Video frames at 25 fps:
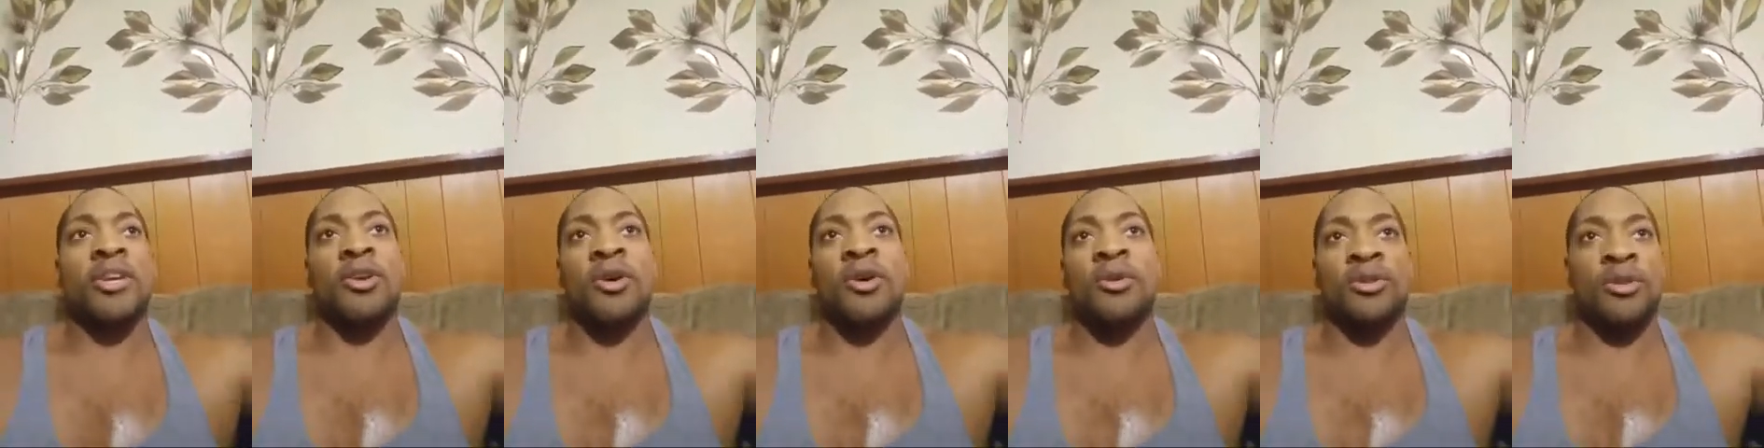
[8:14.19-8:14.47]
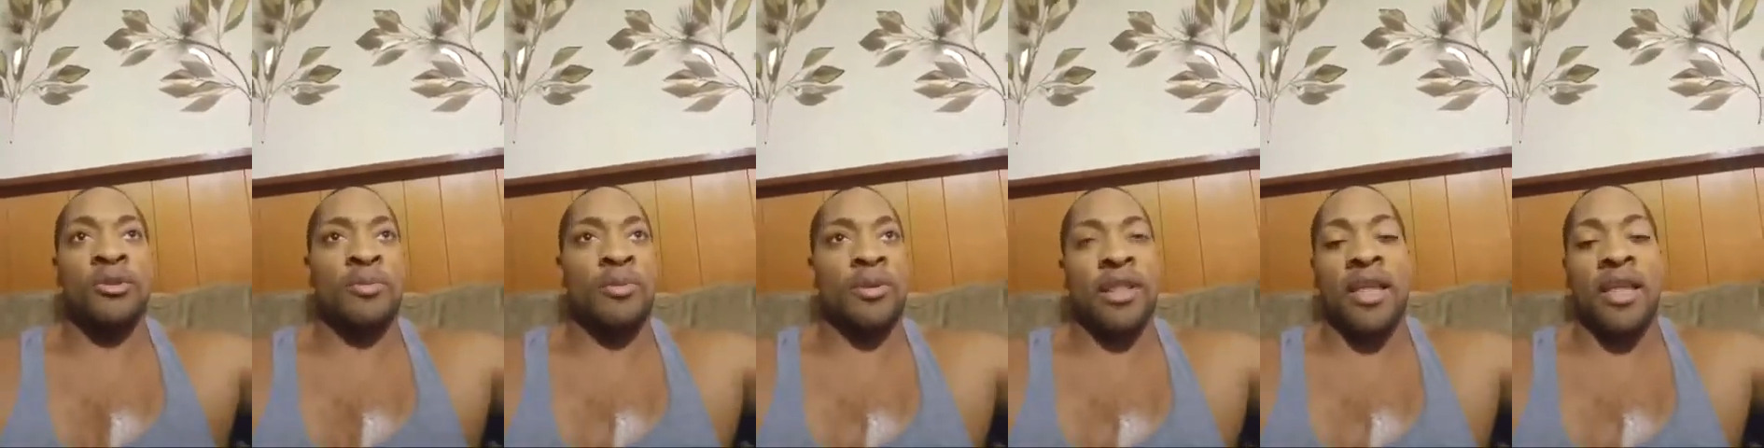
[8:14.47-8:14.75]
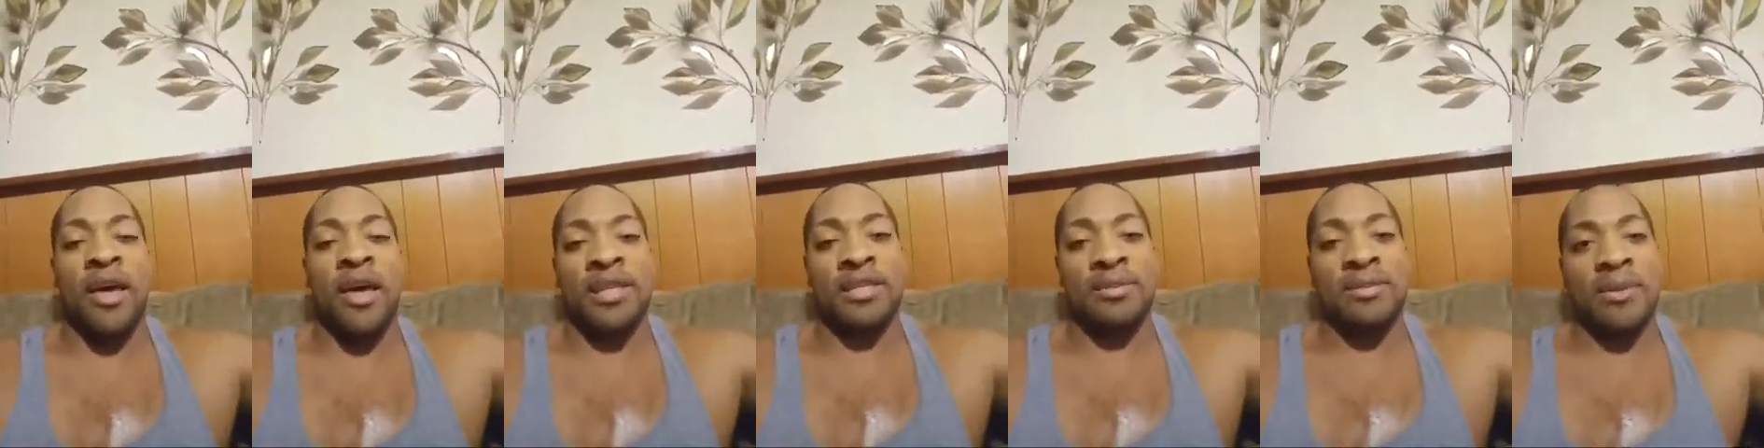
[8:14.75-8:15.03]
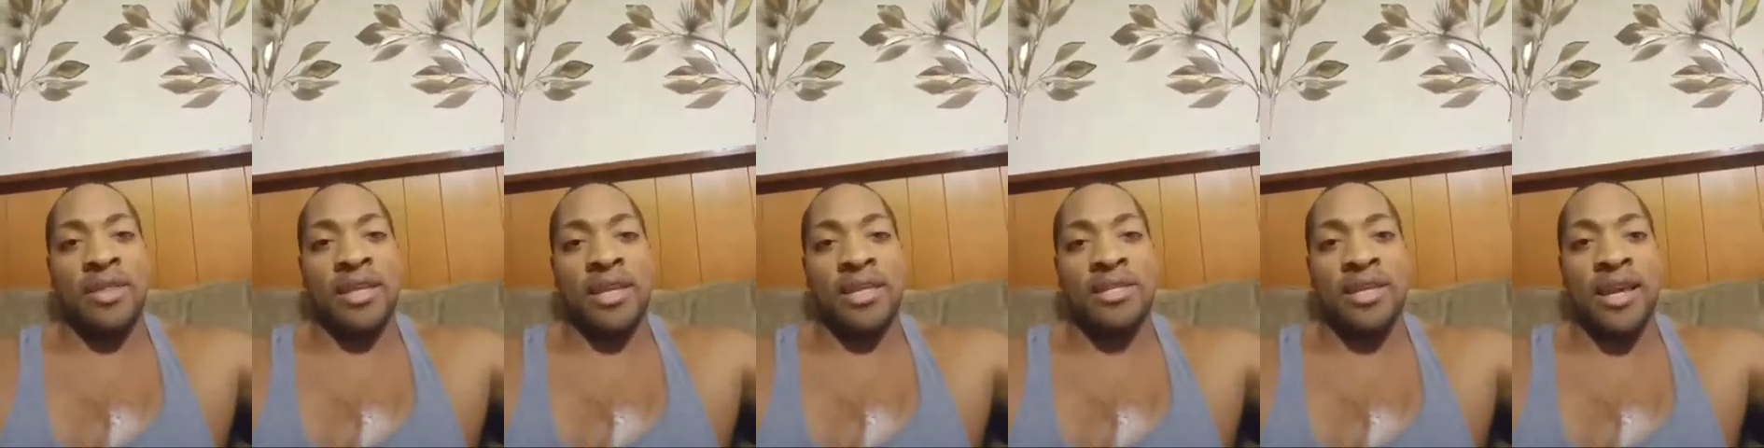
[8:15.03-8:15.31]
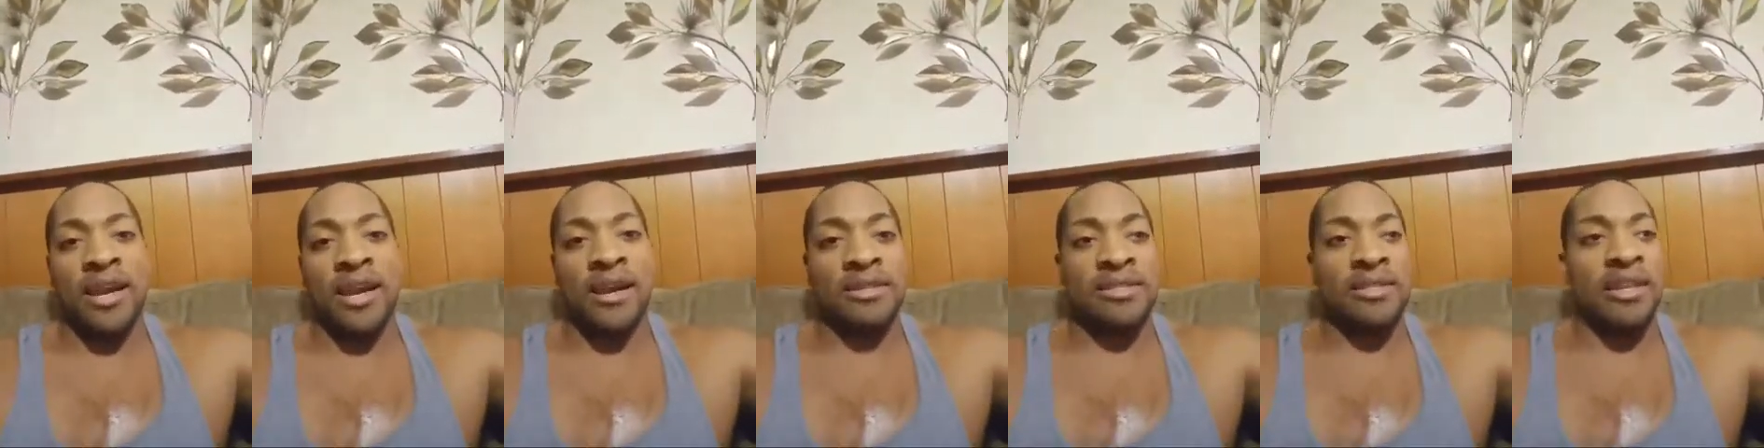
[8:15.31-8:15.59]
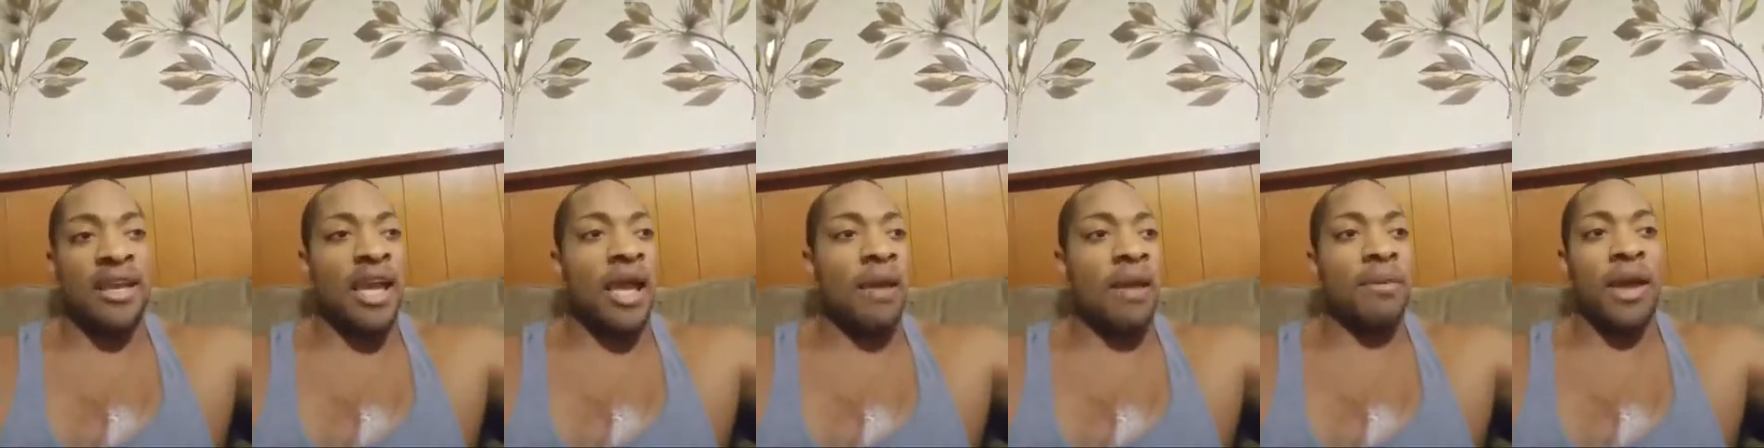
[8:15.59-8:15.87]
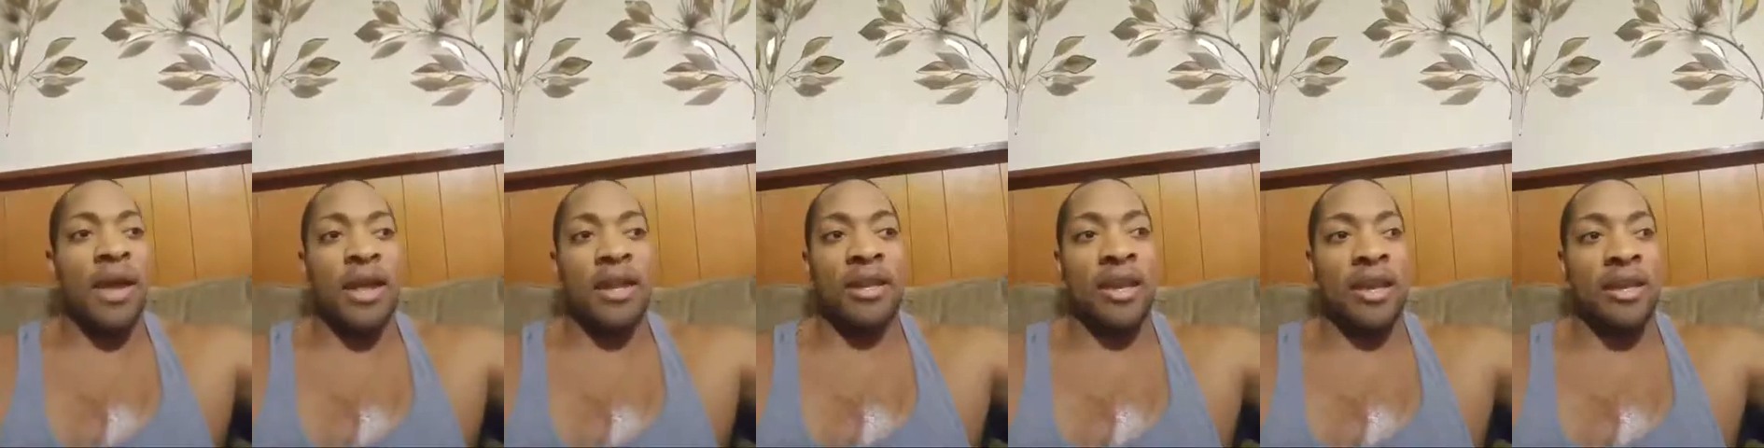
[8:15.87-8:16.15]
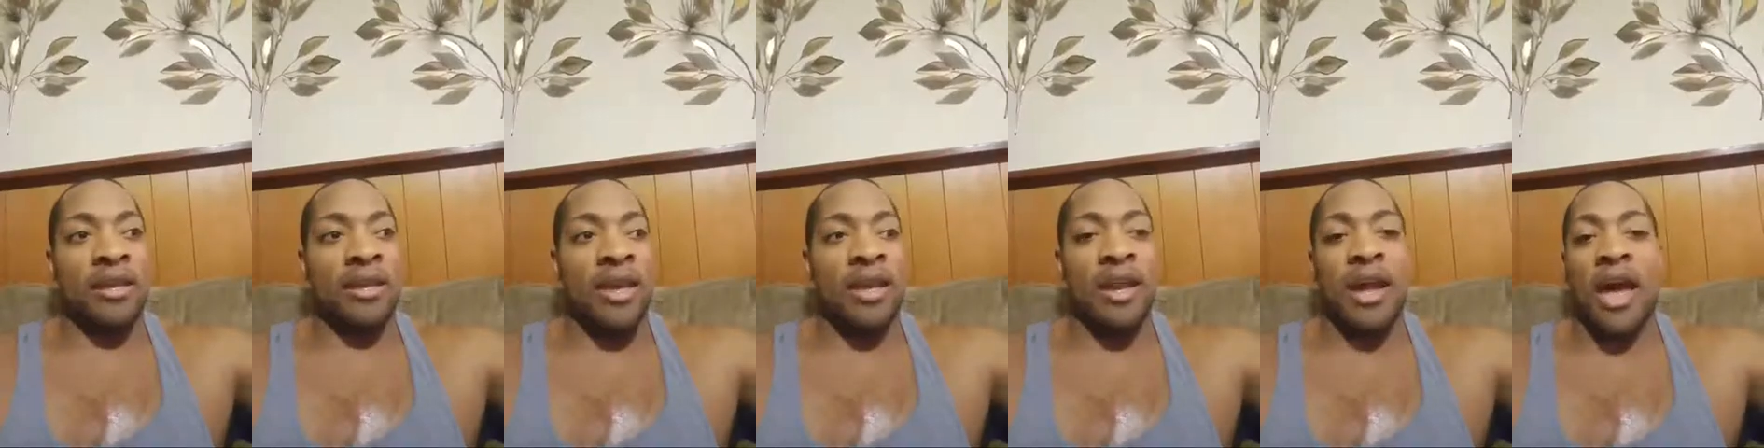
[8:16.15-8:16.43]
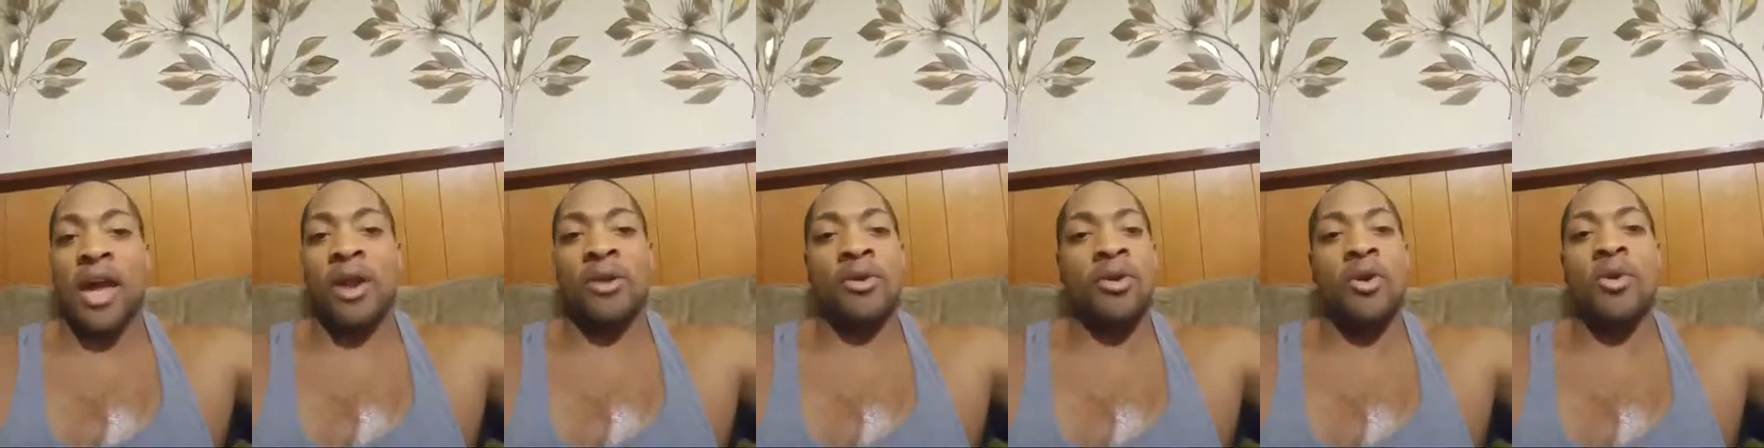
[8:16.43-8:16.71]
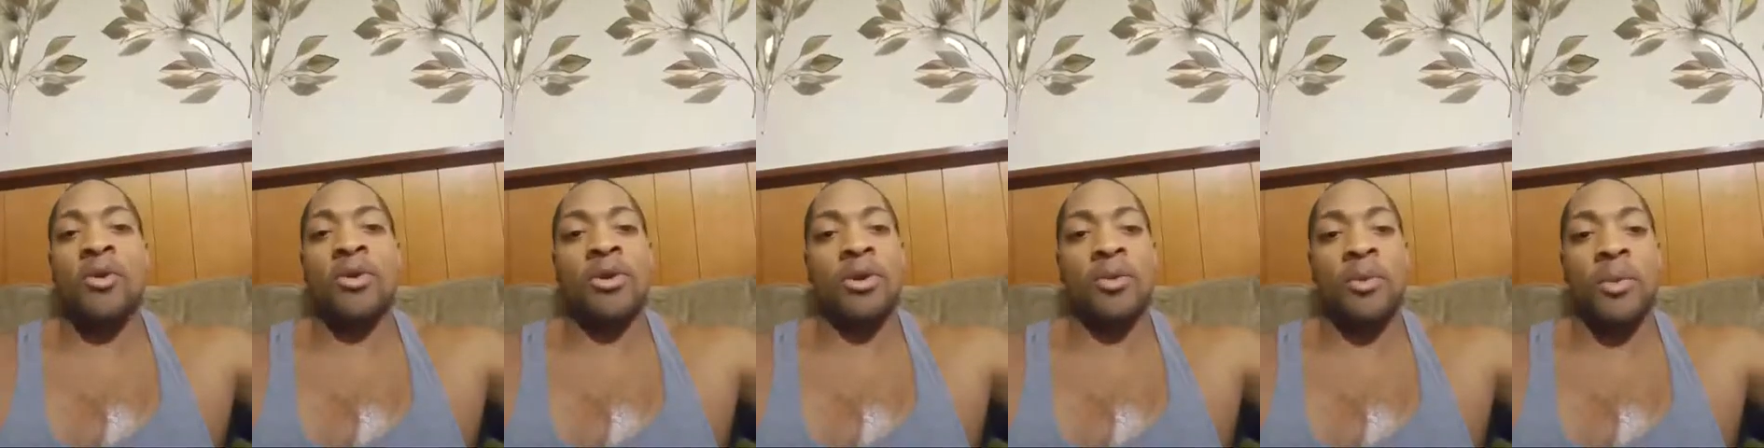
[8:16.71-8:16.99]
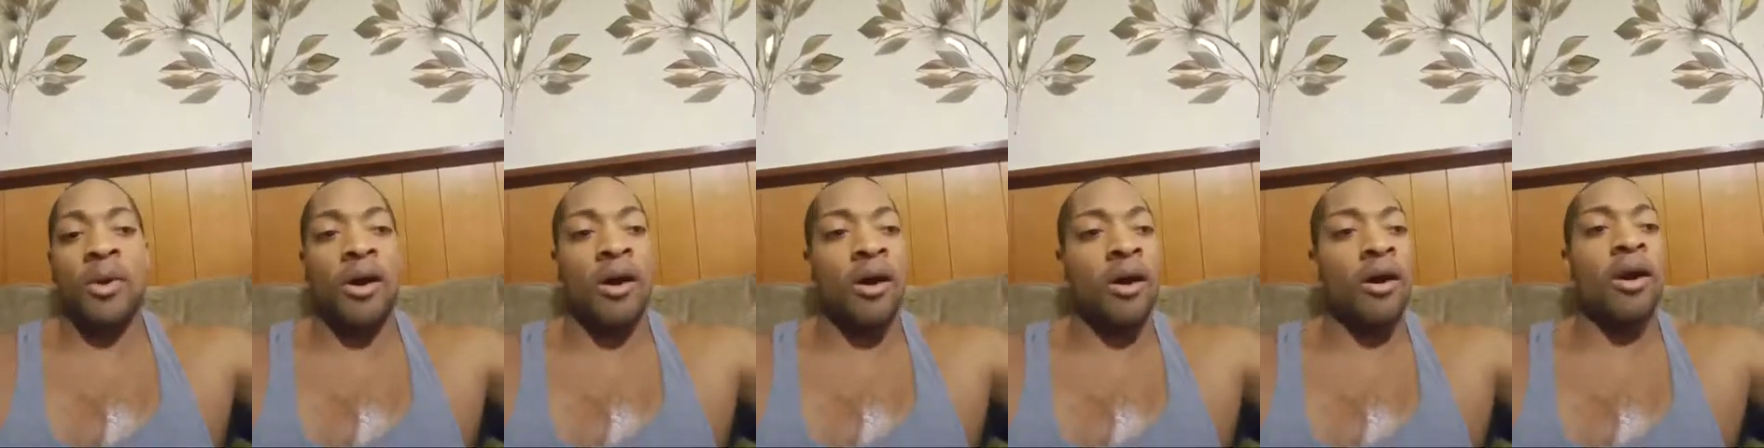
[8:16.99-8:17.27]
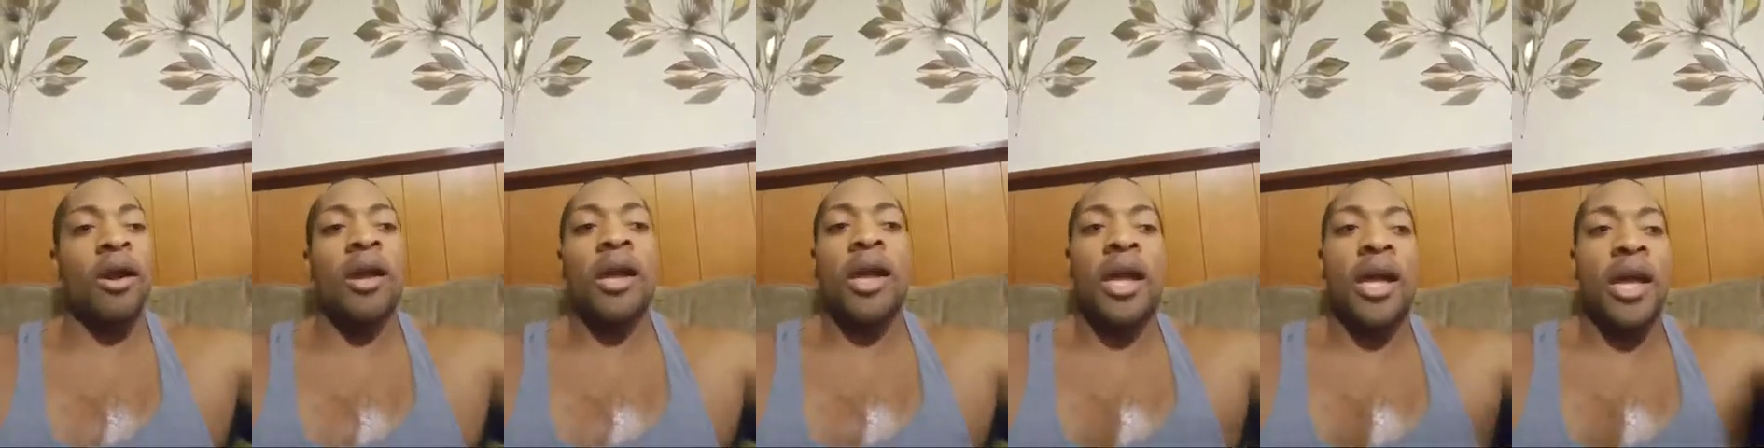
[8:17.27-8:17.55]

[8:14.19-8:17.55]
you've been lying to me the entire time, yada, yada, yada. I don't know who you are.